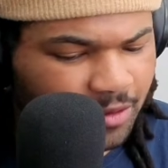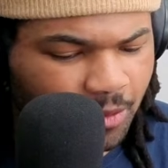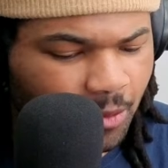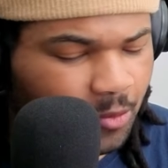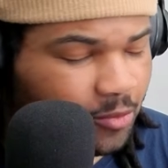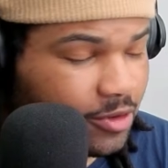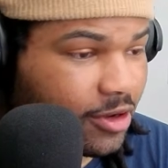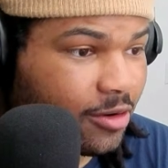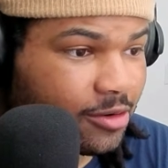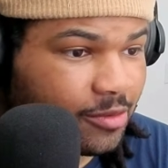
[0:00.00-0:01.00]
then,
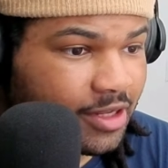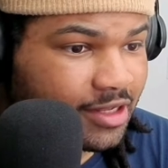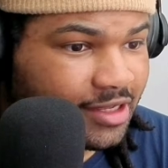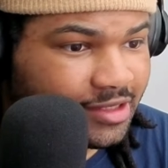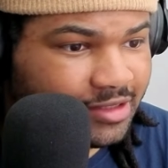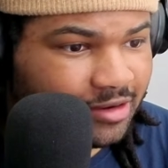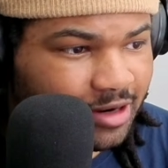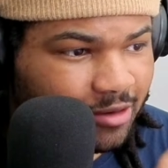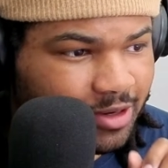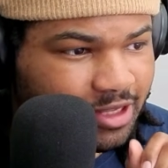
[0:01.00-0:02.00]
yo, the way the keys are going
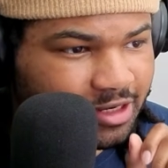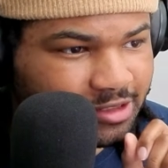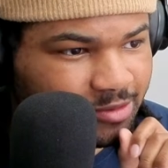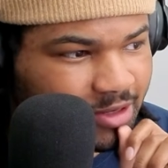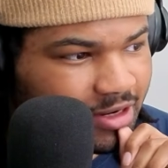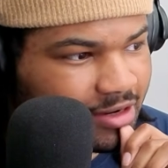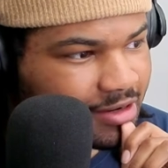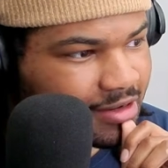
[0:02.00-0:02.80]
down right there as well.